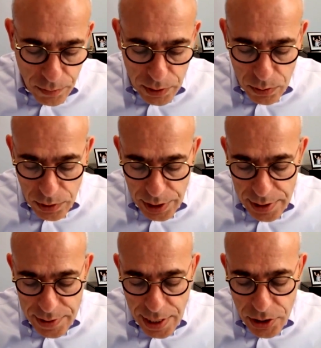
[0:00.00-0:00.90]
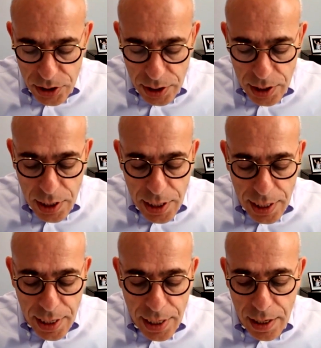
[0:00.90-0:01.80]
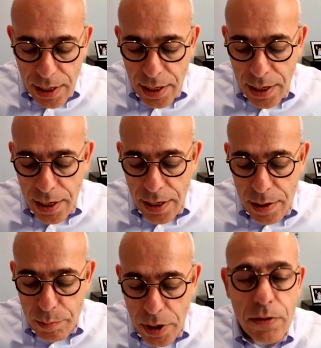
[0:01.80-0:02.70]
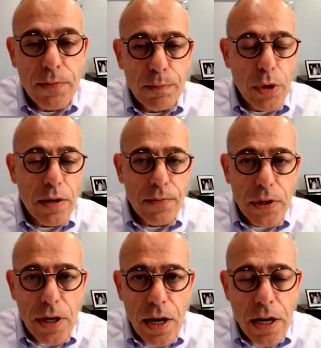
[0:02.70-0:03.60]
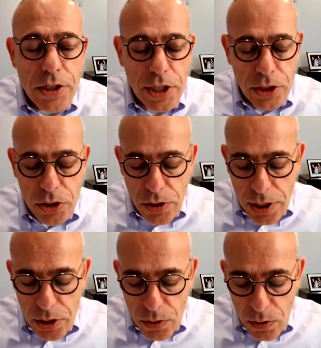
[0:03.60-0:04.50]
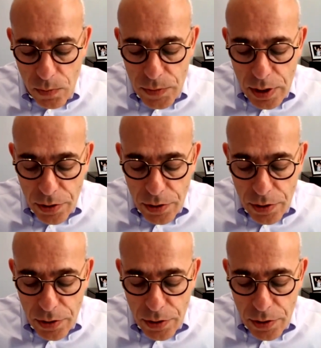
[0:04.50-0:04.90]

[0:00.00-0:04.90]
of the organization bon voyage, enjoy your